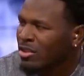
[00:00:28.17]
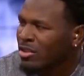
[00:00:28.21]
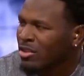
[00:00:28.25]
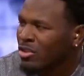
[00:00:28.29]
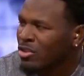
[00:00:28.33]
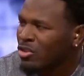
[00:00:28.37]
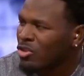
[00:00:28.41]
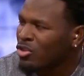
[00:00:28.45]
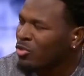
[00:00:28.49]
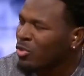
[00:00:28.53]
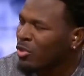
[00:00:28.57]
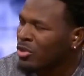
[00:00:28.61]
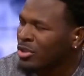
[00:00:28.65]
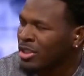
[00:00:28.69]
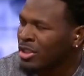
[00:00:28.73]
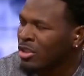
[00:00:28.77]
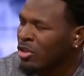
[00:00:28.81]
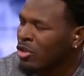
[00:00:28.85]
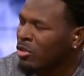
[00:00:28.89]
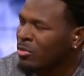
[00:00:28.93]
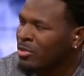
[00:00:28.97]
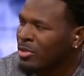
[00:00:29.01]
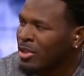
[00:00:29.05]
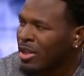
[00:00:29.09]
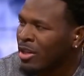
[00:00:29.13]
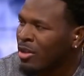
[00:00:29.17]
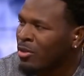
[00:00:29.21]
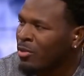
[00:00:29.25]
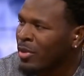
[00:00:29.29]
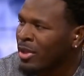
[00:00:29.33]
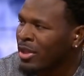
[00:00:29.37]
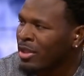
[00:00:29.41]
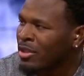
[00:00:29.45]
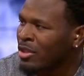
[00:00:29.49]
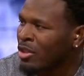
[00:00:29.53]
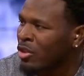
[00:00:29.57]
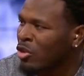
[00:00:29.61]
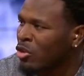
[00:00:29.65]
you just want to see the hometown
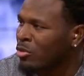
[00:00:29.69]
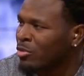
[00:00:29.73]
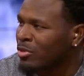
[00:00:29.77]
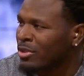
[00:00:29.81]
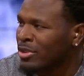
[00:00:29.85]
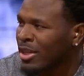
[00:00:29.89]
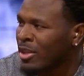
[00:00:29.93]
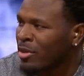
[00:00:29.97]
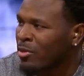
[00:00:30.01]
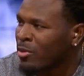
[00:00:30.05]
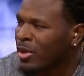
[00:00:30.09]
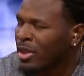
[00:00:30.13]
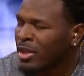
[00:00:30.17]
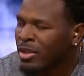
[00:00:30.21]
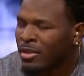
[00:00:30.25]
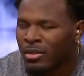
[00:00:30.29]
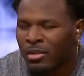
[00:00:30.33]
win, the home state win.